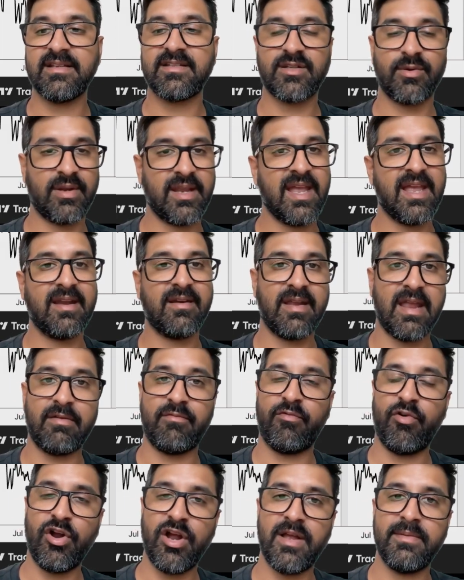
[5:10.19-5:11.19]
So again, it
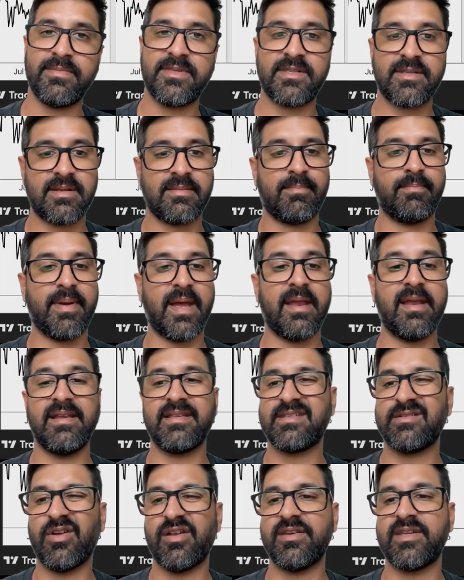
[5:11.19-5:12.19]
rhymes, but
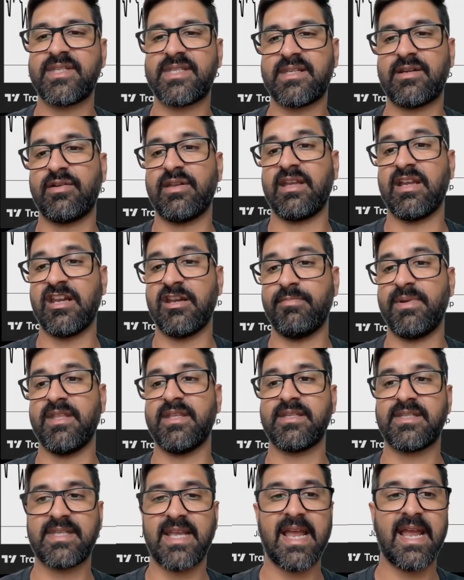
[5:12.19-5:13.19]
it's not necessarily going to be
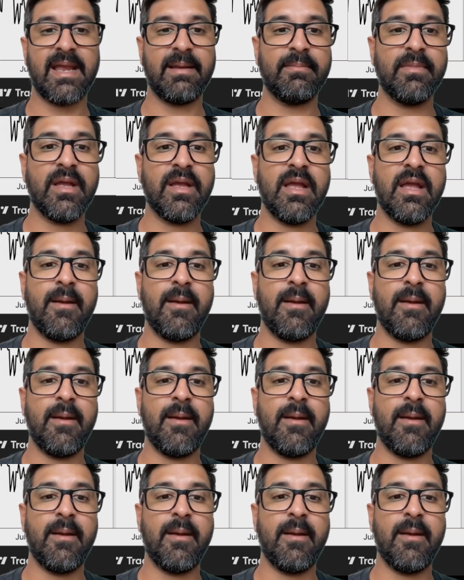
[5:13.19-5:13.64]
the same.